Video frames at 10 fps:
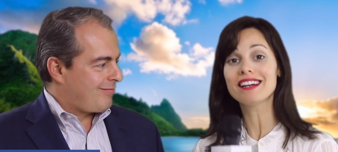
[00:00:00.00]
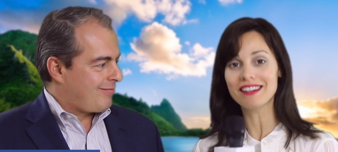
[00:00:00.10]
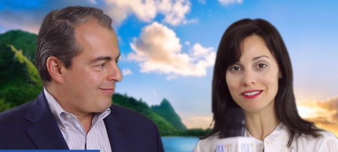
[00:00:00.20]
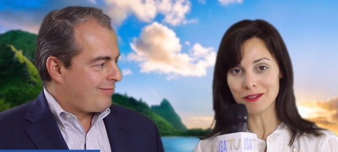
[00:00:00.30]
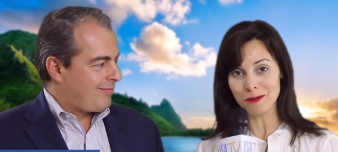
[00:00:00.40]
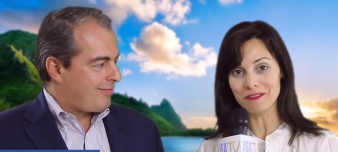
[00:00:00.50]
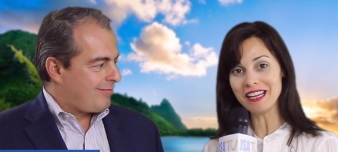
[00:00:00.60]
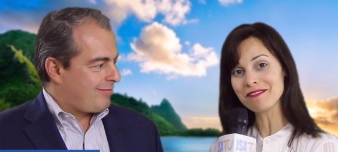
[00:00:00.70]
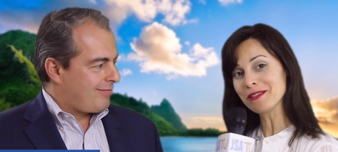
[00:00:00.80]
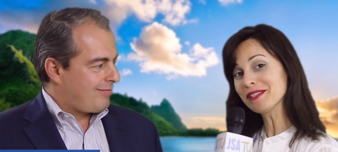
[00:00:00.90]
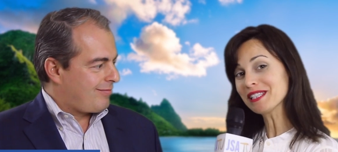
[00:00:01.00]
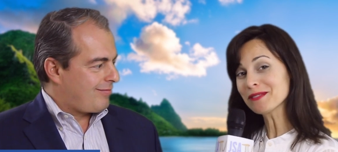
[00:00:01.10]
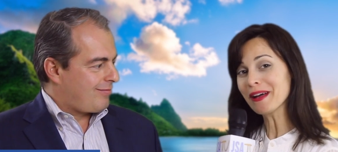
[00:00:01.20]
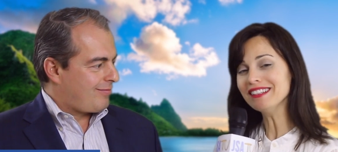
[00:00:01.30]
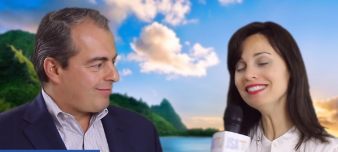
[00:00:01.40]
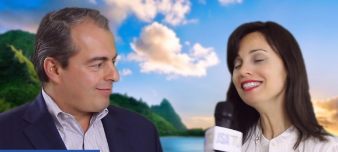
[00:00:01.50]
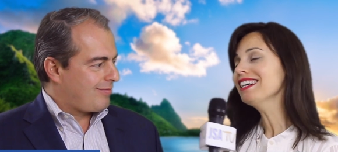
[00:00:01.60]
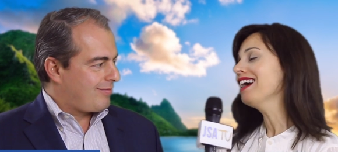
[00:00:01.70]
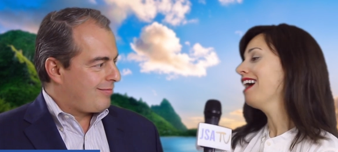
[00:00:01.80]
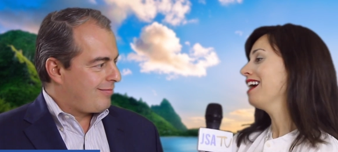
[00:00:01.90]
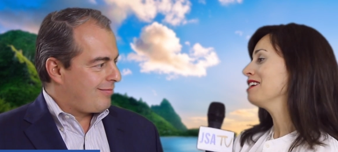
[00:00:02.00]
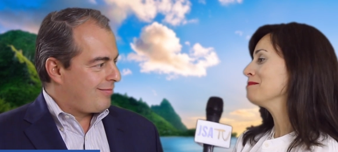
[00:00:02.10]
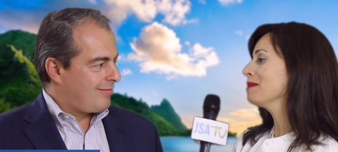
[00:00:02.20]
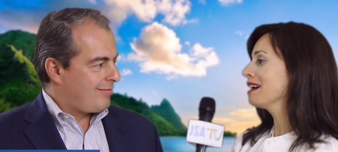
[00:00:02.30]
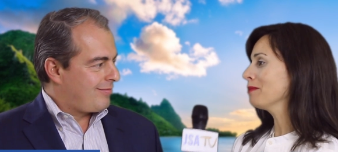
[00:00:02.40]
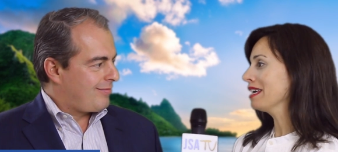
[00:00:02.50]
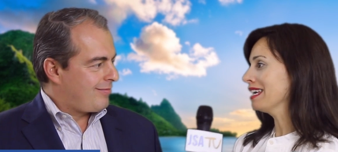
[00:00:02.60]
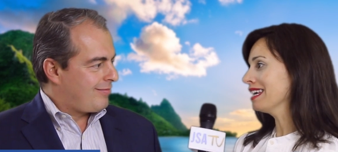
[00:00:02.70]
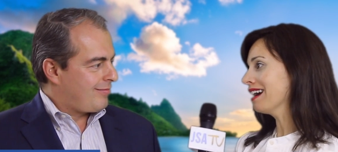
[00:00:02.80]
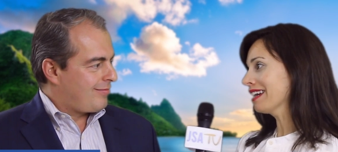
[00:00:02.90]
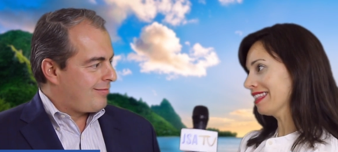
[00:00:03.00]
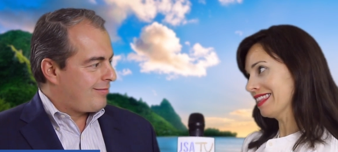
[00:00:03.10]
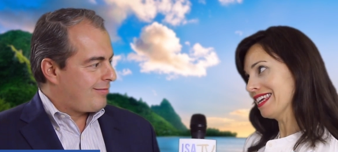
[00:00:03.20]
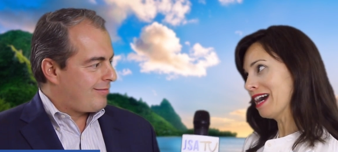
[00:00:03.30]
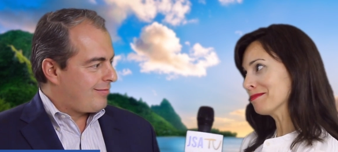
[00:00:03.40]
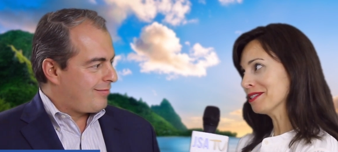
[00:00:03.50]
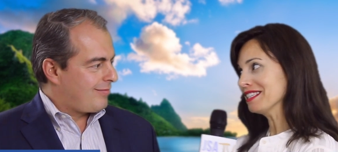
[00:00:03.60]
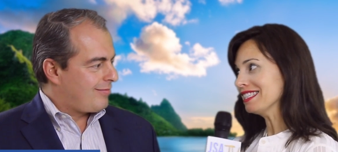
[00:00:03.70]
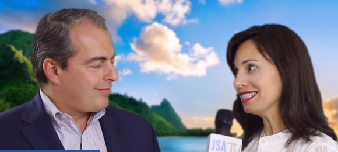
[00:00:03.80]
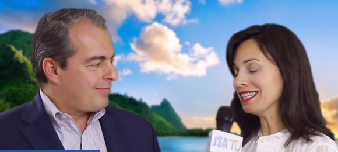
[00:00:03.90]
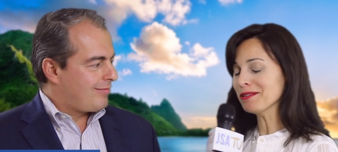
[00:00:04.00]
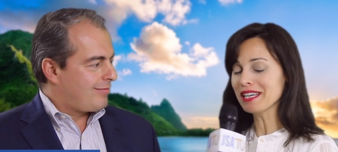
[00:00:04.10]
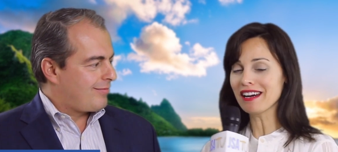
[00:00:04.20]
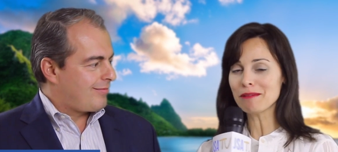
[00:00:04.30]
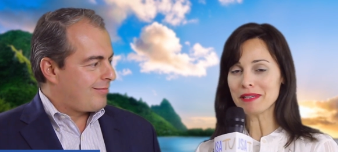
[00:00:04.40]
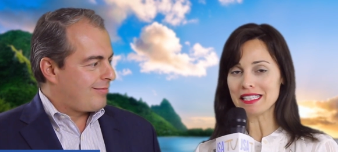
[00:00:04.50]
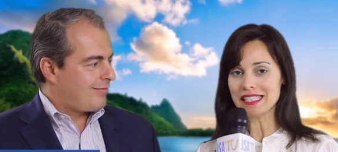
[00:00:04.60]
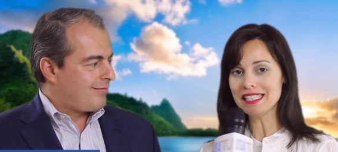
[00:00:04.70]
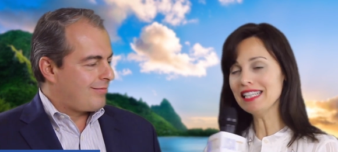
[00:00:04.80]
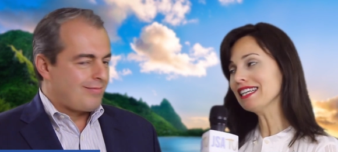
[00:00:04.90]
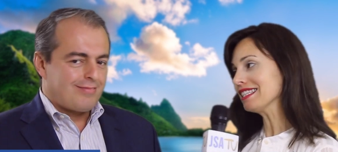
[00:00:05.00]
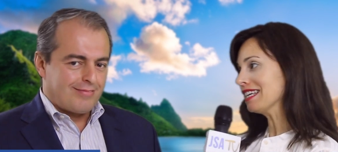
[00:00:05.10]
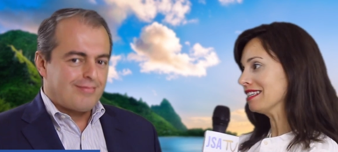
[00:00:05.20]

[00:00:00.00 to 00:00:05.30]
Speaker 1: uh, hopefully our viewers as well. Um, we get the opportunity to see you here at P T C and at